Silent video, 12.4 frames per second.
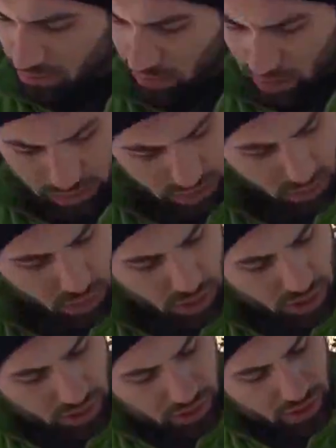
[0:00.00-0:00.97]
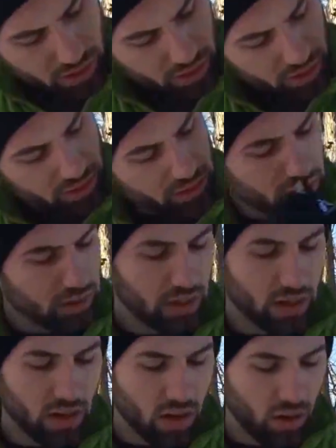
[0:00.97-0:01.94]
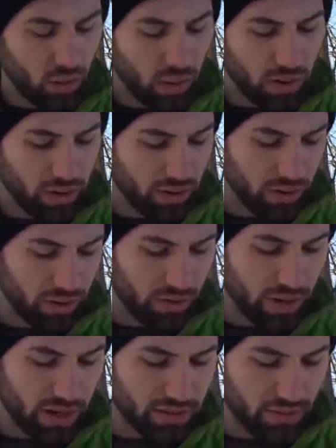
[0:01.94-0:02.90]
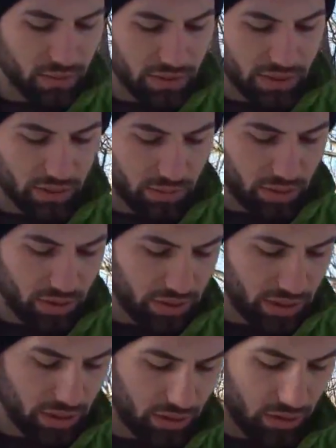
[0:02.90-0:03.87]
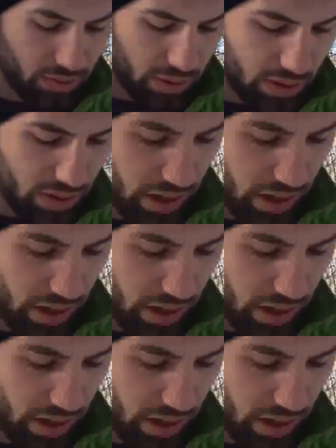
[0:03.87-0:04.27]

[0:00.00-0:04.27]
somewhere on here, one of the threads from the seam, you can see it a little bit here, I